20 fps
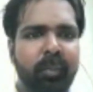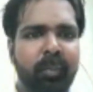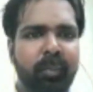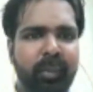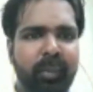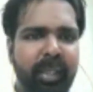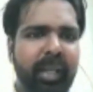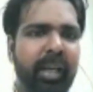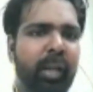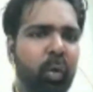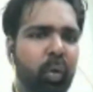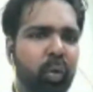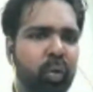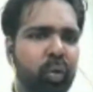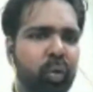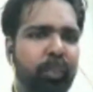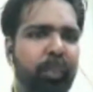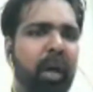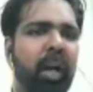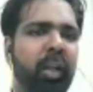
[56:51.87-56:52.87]
they are
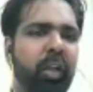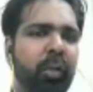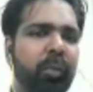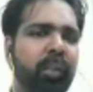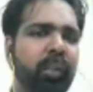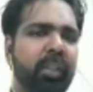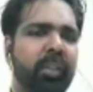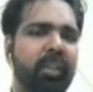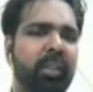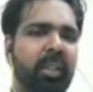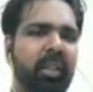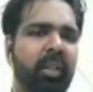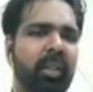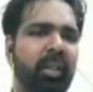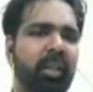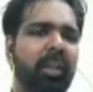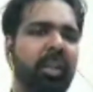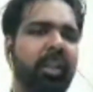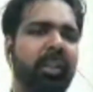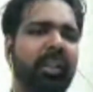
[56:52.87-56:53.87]
also part of this
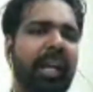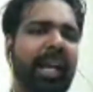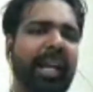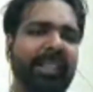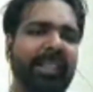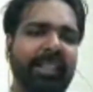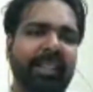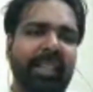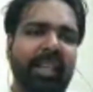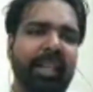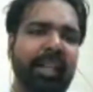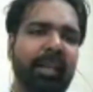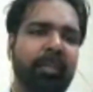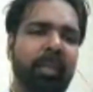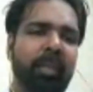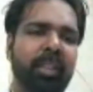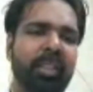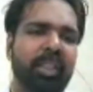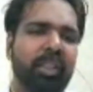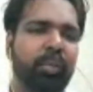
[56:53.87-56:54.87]
earth as
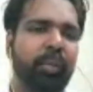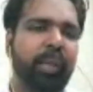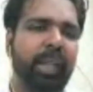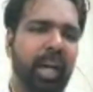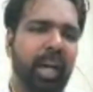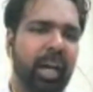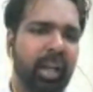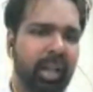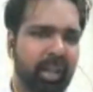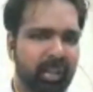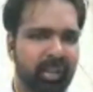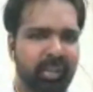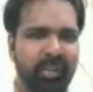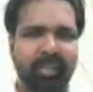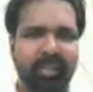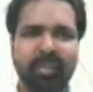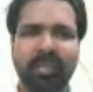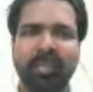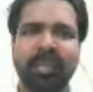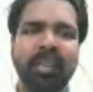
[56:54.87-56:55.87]
much as we are.
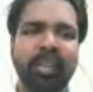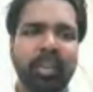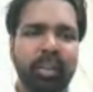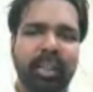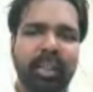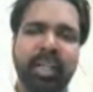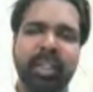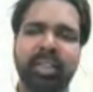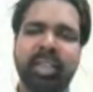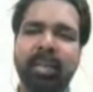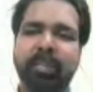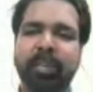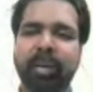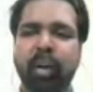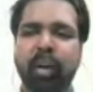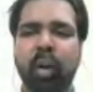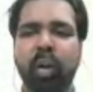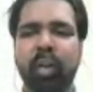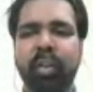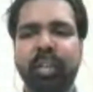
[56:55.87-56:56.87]
So that is deep
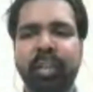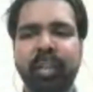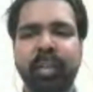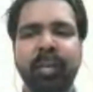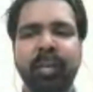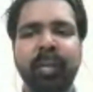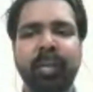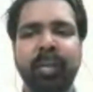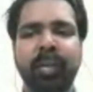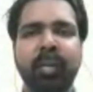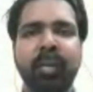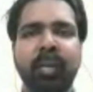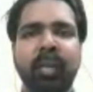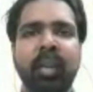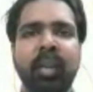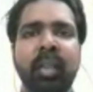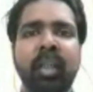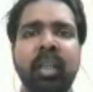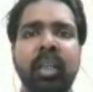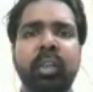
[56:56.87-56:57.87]
ecology.
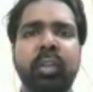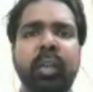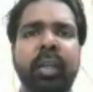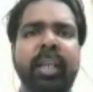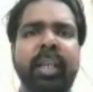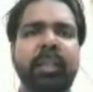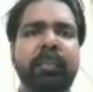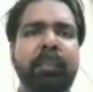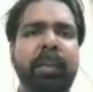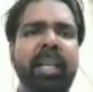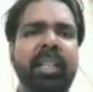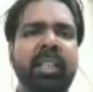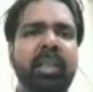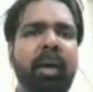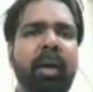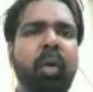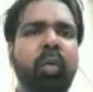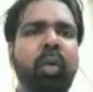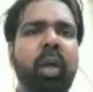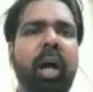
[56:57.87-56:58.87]
So he speaks
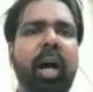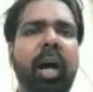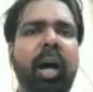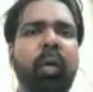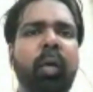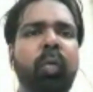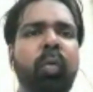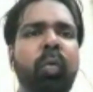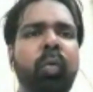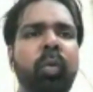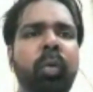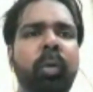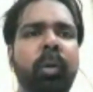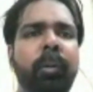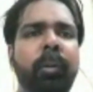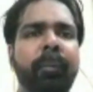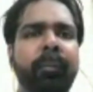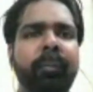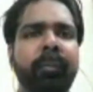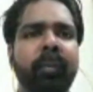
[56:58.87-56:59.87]
about how
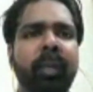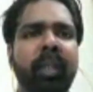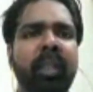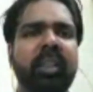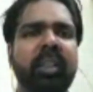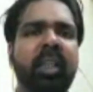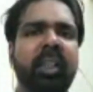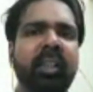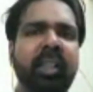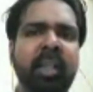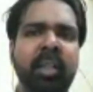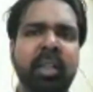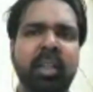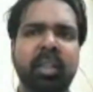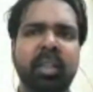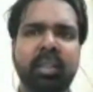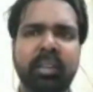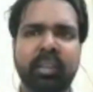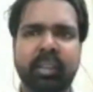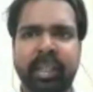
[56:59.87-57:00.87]
certain
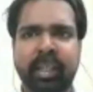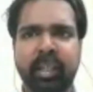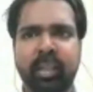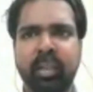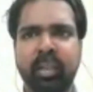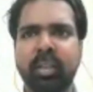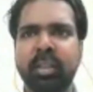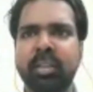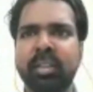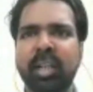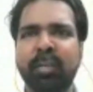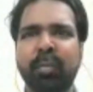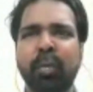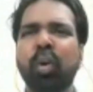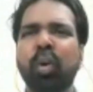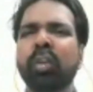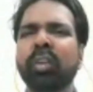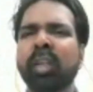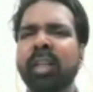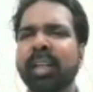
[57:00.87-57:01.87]
thinkers, I
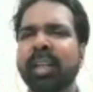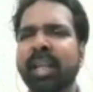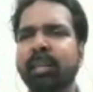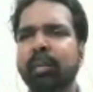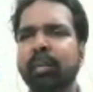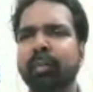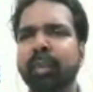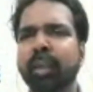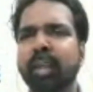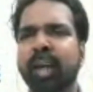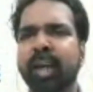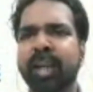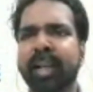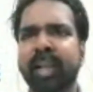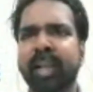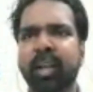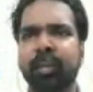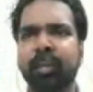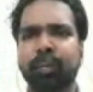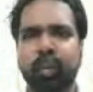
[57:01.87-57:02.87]
forgot the name of the guy he
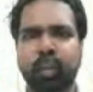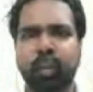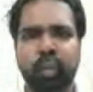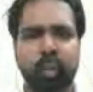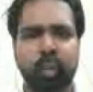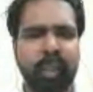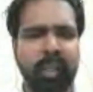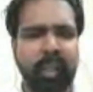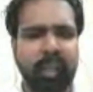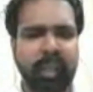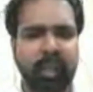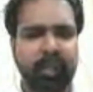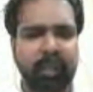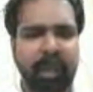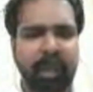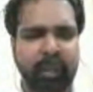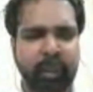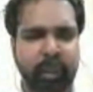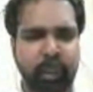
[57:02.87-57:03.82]
refers to, I'll get back to